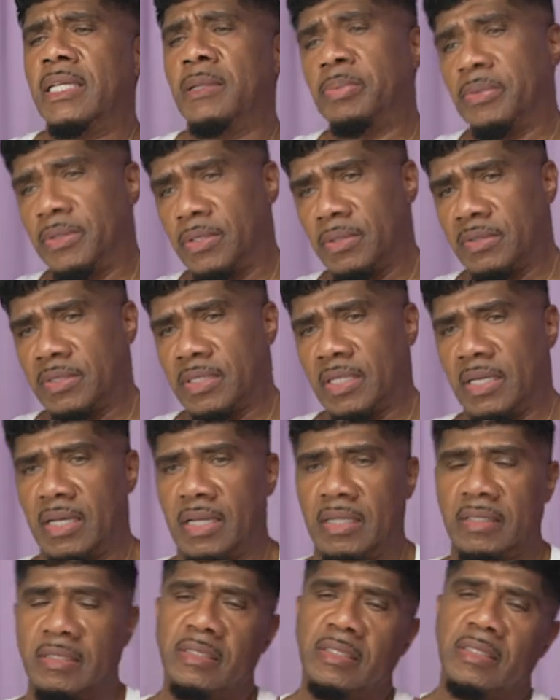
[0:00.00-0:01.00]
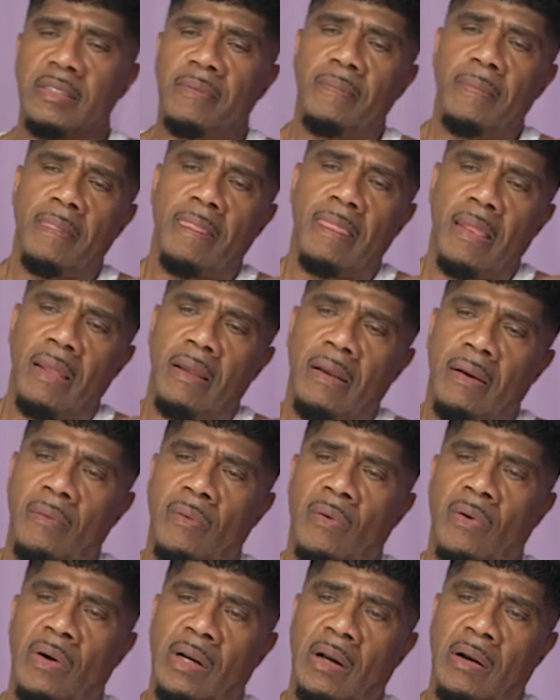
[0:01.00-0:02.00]
he produced us,
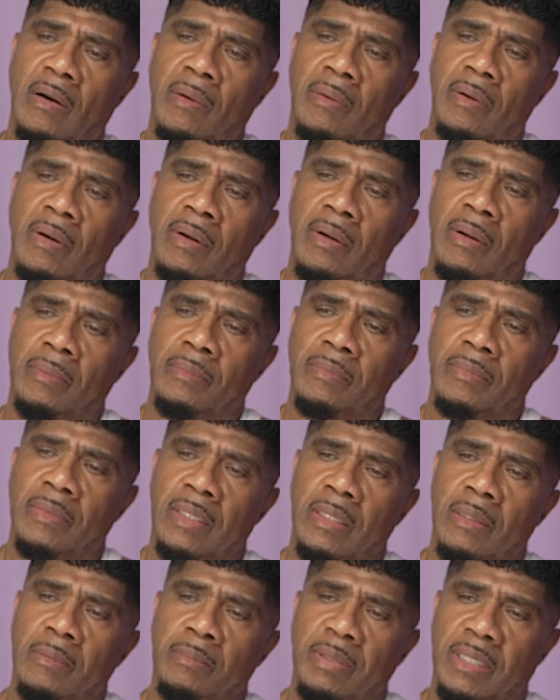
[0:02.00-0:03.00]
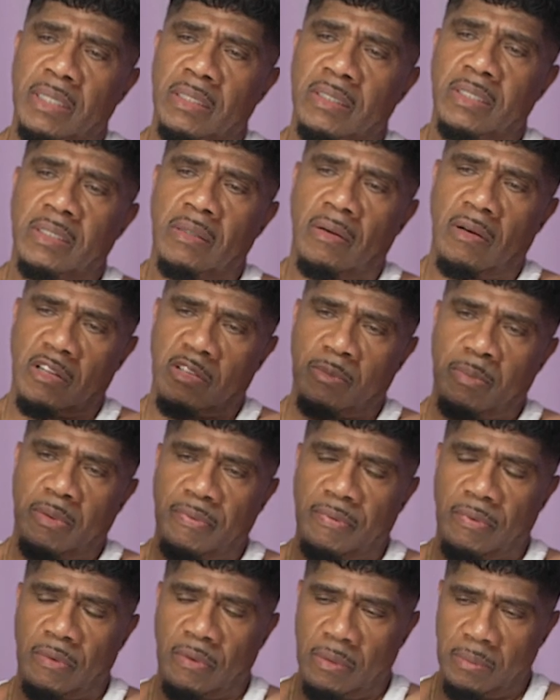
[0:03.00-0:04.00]
one of our um, biggest songs
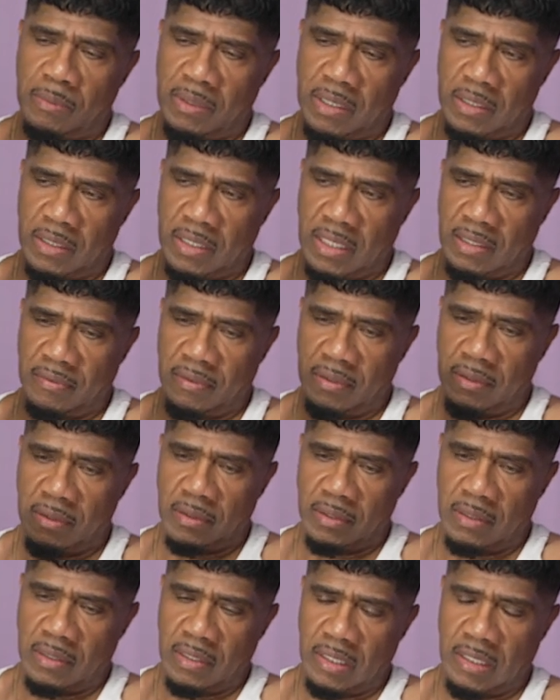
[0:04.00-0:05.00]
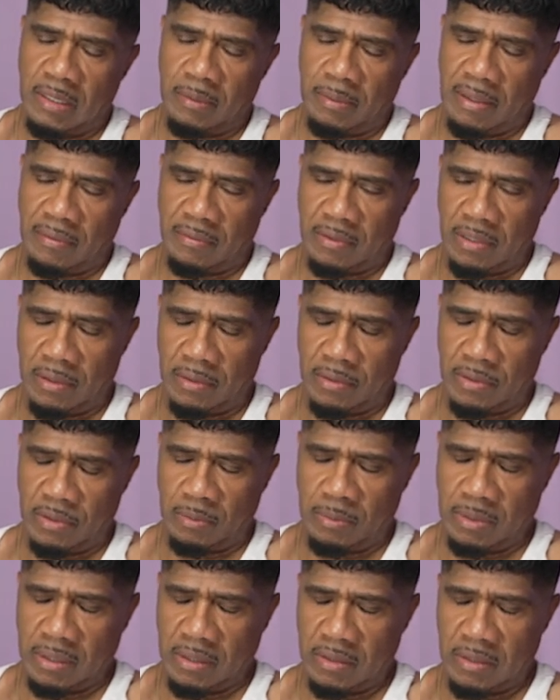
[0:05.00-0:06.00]
before me and David ended up having the
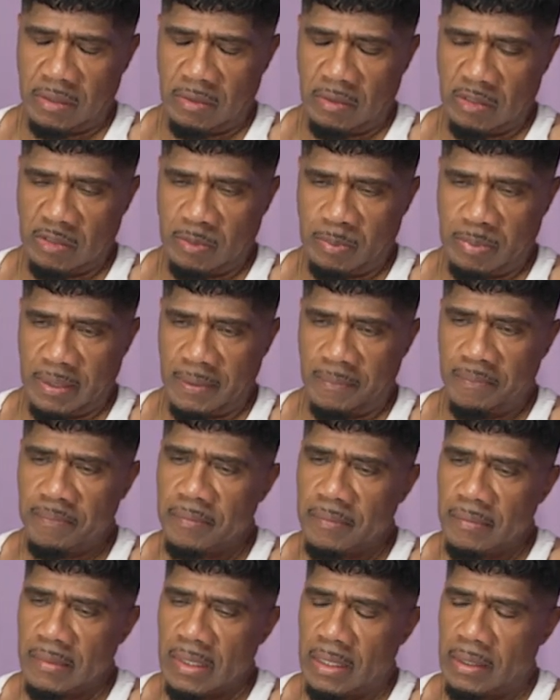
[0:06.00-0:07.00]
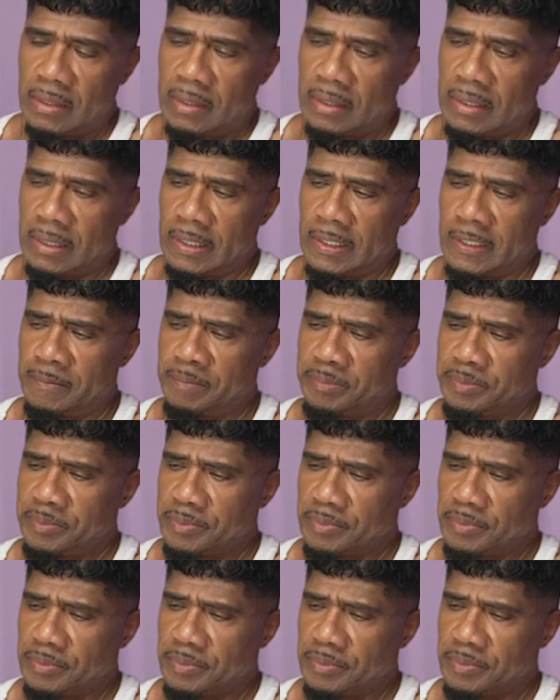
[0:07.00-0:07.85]
two biggest songs. But um,